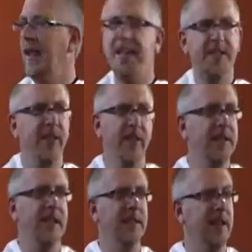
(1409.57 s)
less than
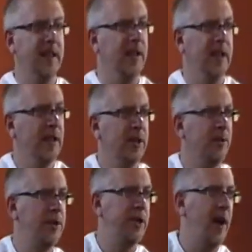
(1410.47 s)
the dignity
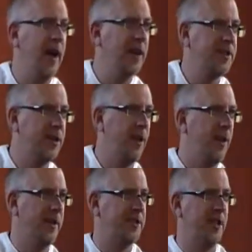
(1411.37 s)
to which God has
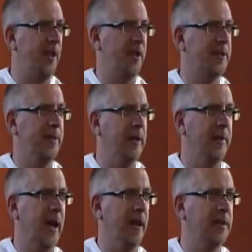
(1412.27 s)
called us all to be
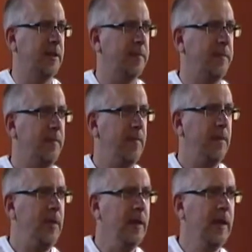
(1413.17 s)
about.
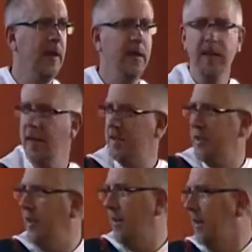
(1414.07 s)

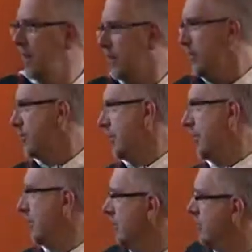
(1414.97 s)
Yes,
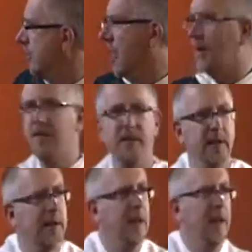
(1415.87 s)
using drugs
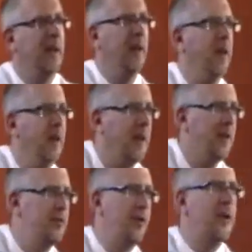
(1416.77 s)

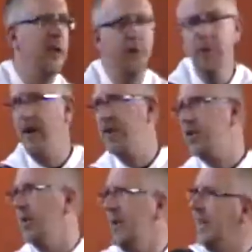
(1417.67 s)
and drinking too
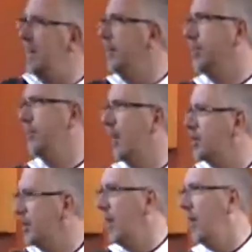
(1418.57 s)
much, and eating too
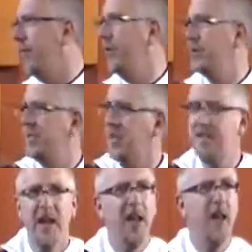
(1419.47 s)
much, and all of those
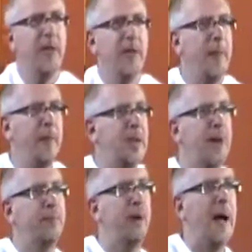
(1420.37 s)
things, they
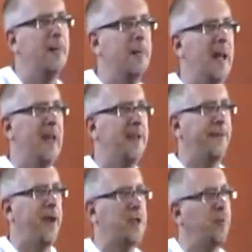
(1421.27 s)
become
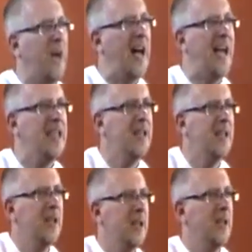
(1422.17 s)
problematic for us. Why?